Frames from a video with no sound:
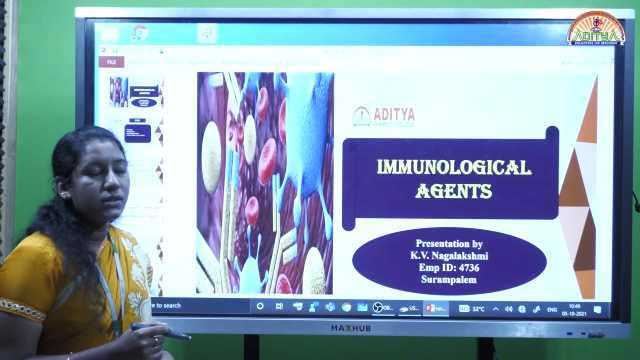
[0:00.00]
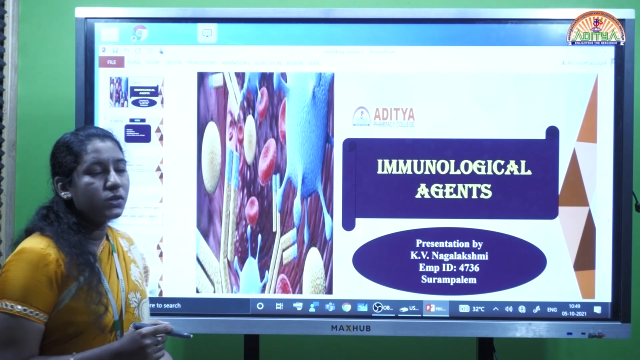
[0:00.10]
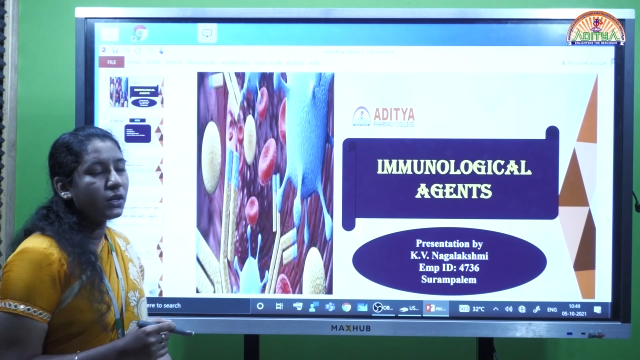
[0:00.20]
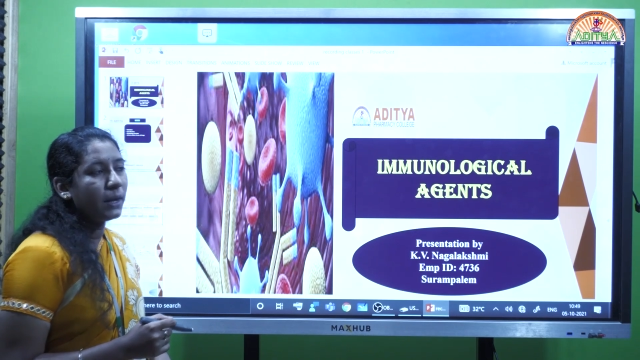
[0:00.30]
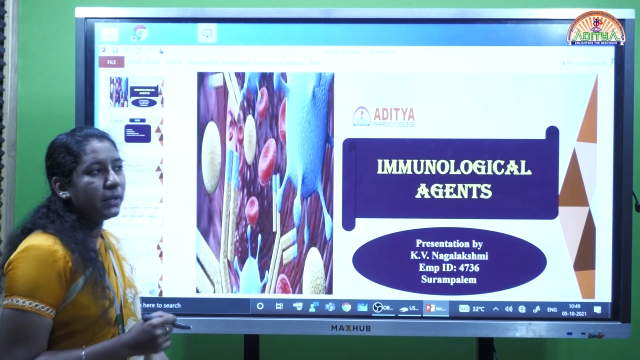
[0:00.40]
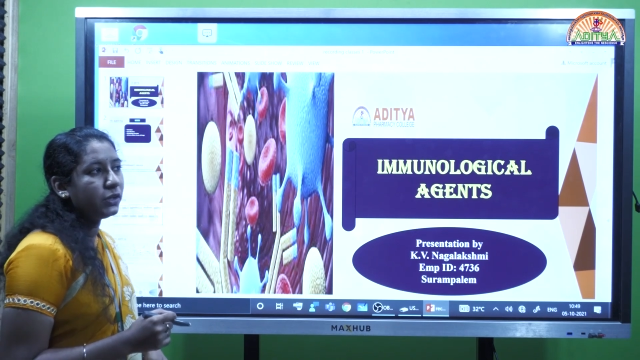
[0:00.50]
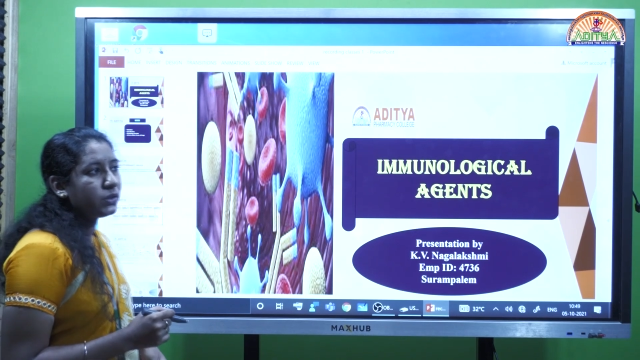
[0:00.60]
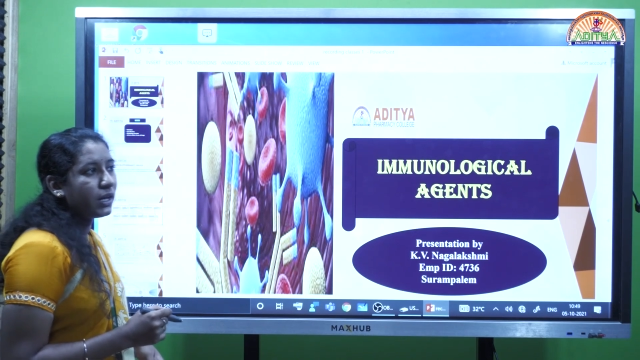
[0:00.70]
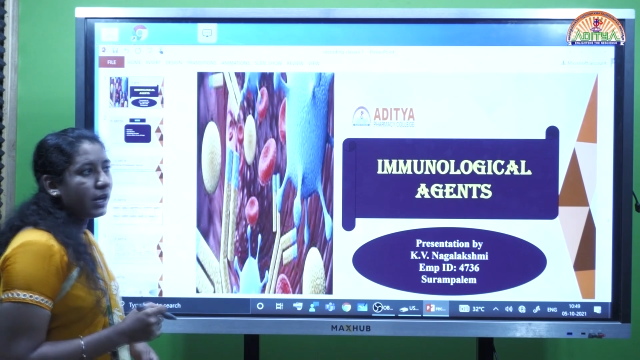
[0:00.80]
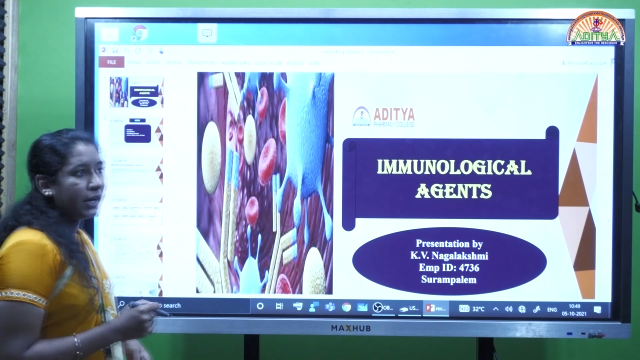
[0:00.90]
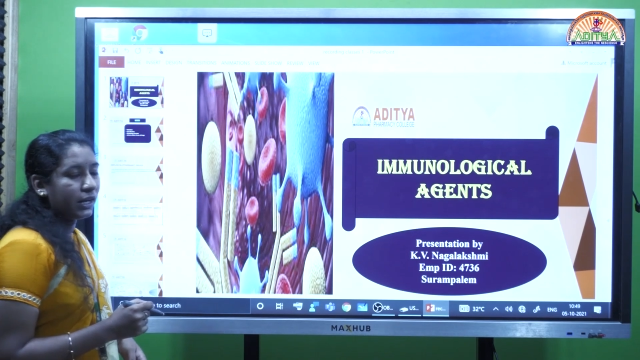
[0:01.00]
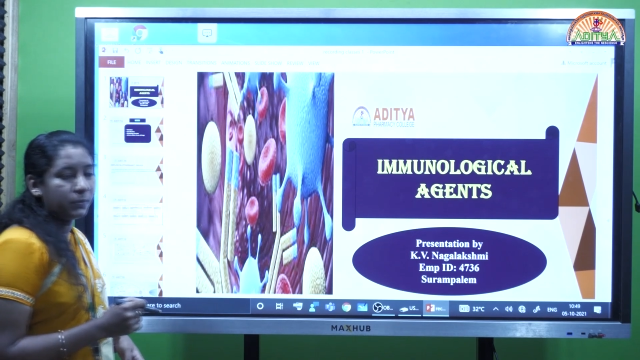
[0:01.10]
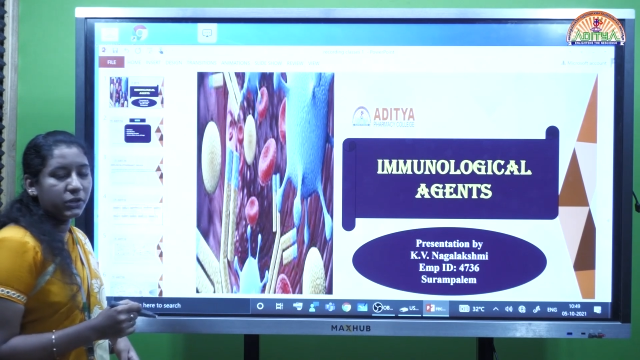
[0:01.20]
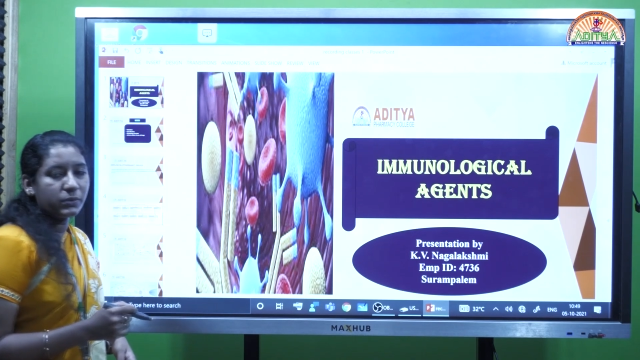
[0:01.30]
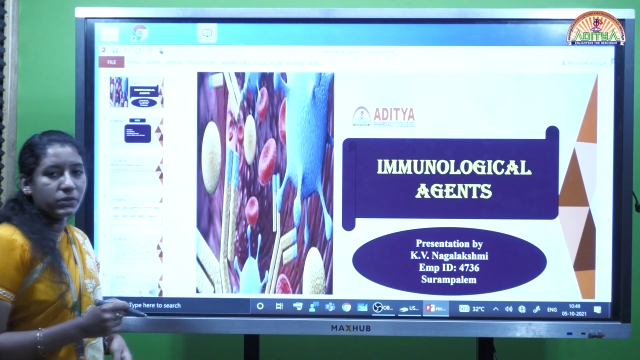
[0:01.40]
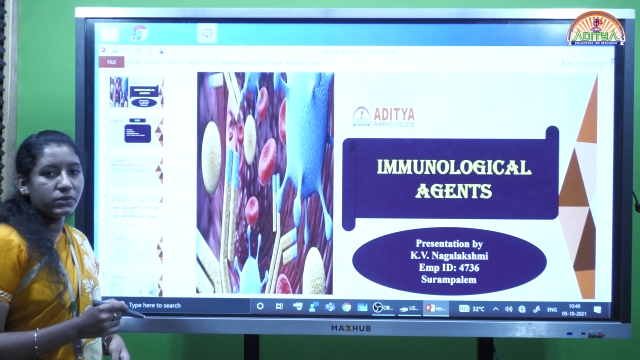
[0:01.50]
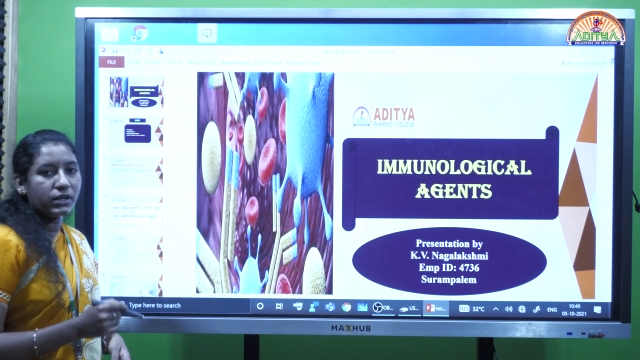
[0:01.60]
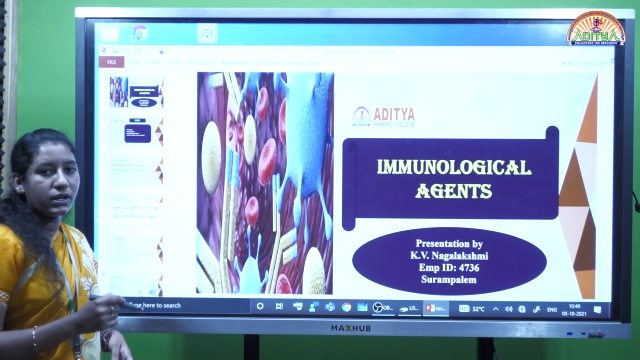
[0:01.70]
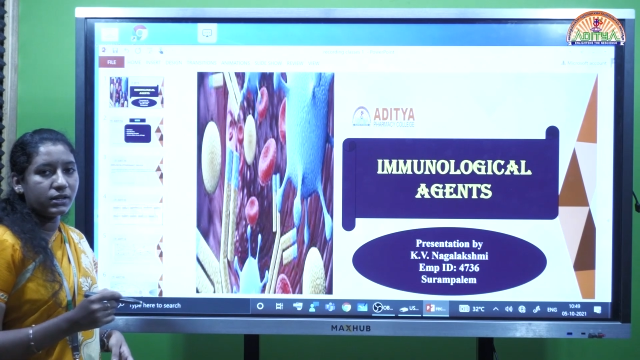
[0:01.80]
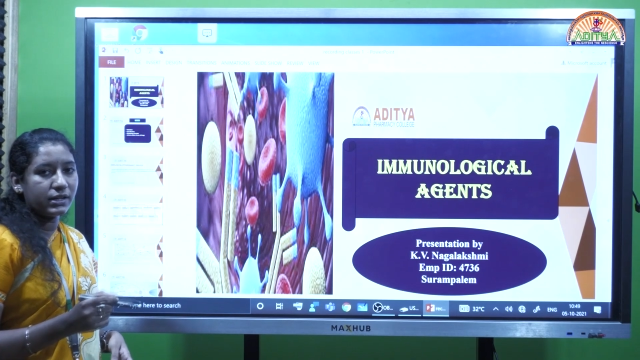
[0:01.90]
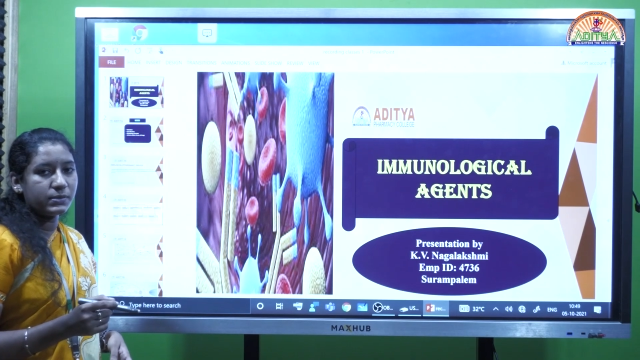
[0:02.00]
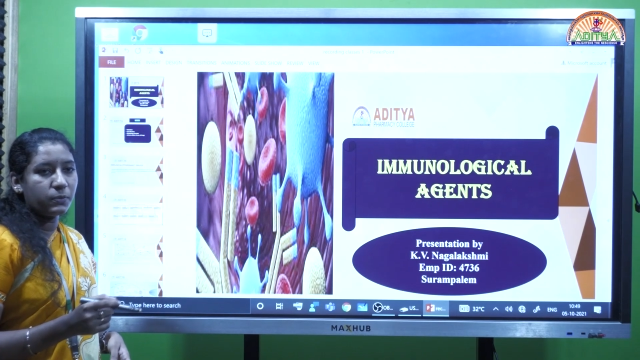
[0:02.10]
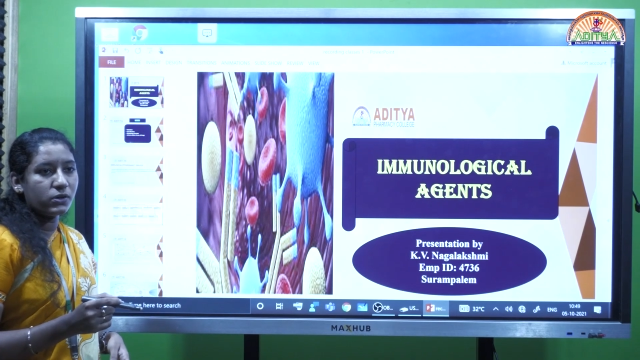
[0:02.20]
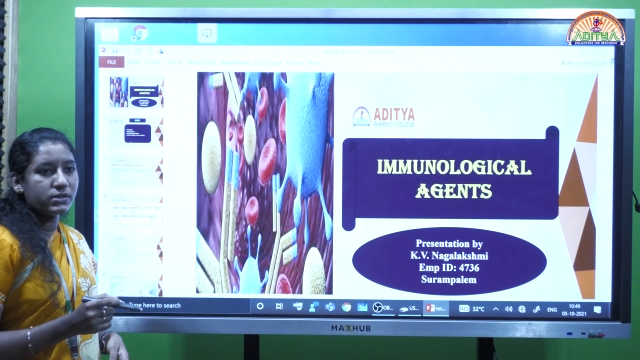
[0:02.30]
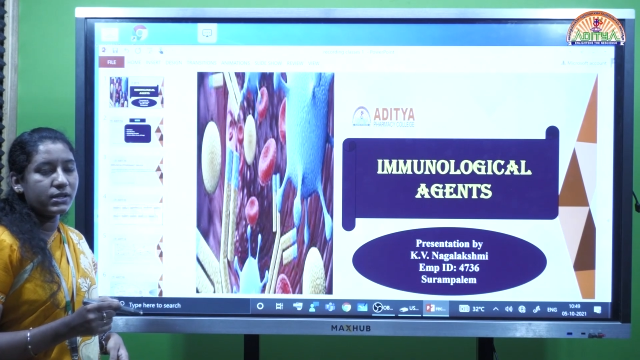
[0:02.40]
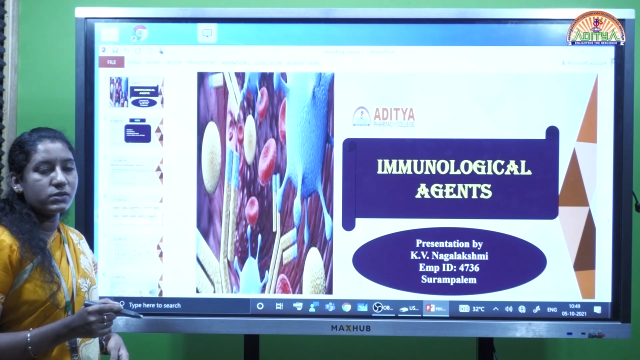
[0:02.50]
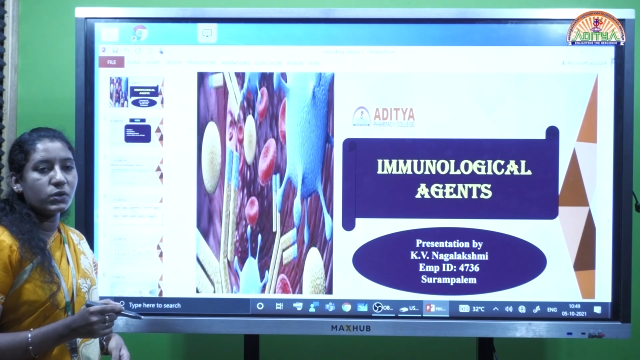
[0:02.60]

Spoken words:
So coming to the adaptive immune responses,